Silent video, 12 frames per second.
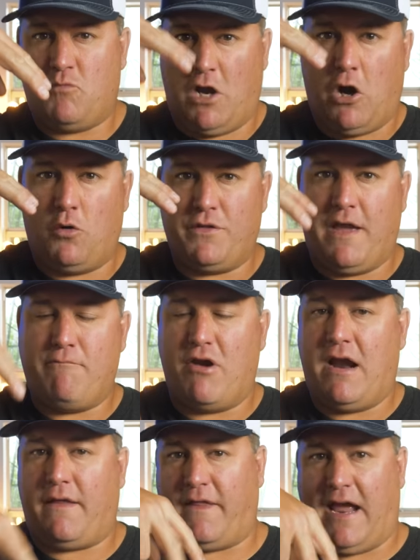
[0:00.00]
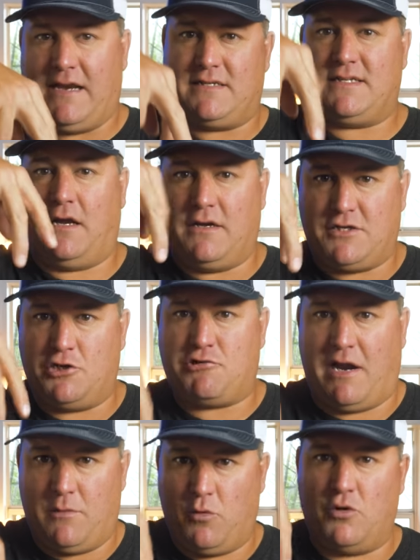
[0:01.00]
hold their breath and start to
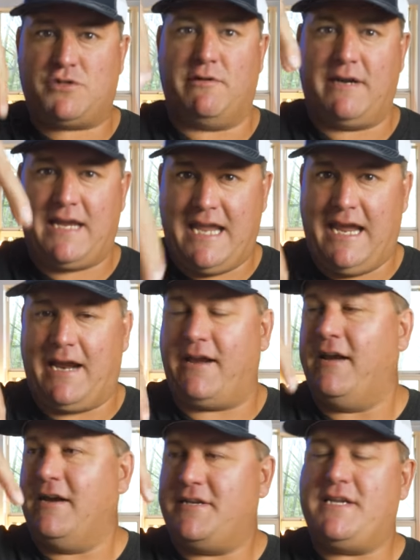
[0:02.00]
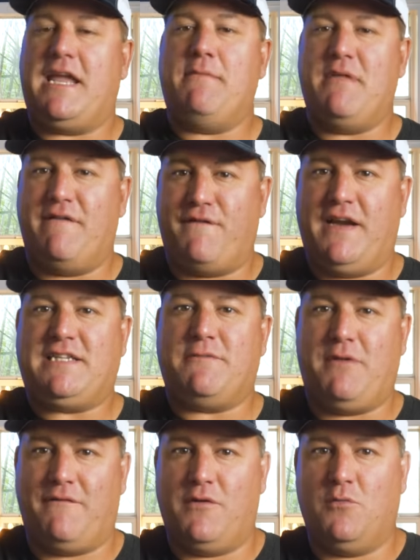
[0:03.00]
tread water and kick to keep their face
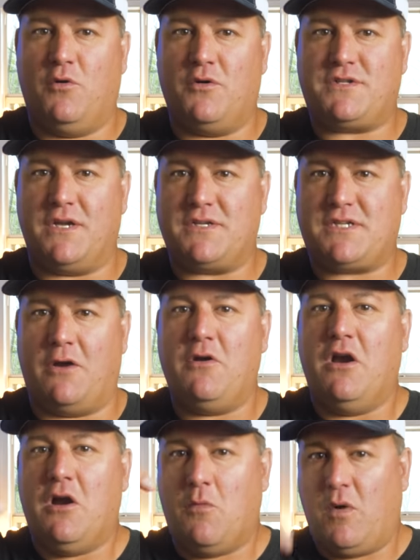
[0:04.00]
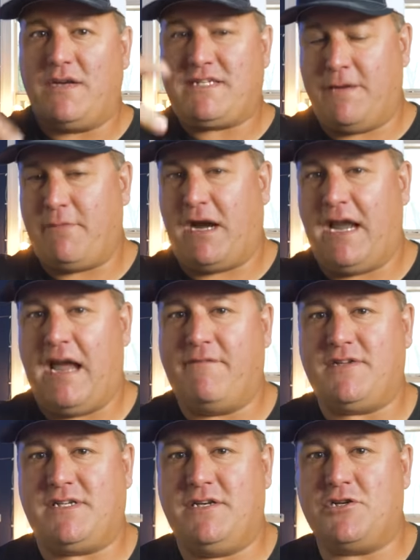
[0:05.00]
above the water. So one tip I
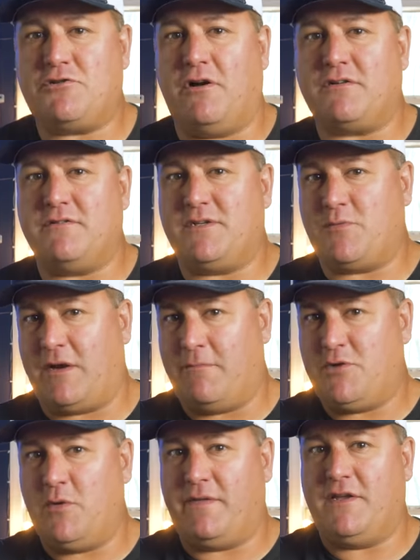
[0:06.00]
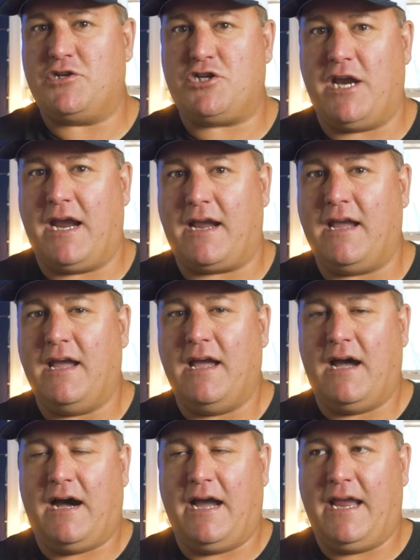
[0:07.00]
have as an instructor is when I'm doing this check,
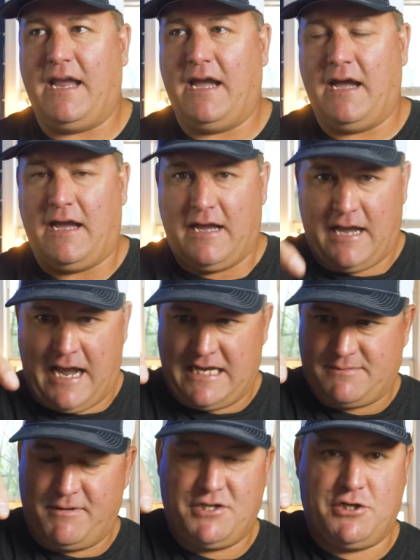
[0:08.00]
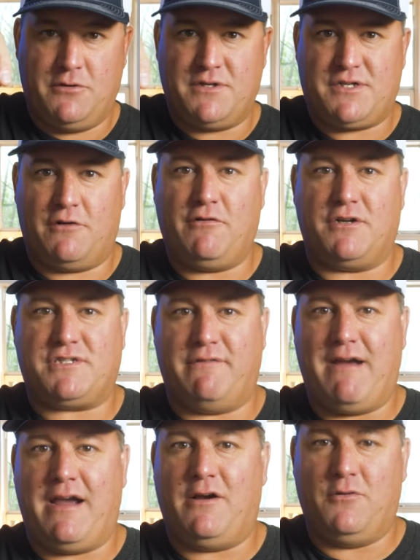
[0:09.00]
I uh, ask my students to cross
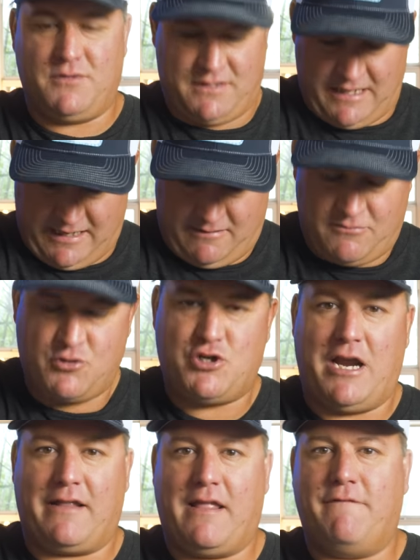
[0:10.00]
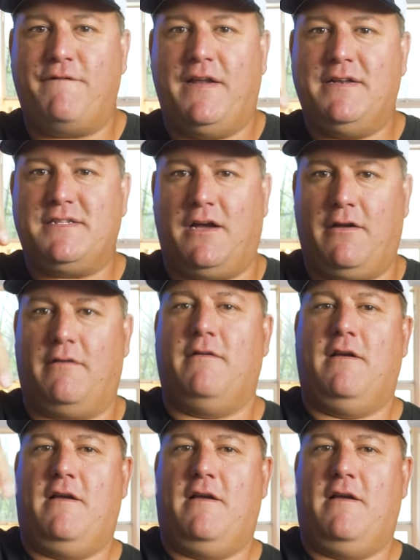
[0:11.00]
their ankles and I check their fins aren't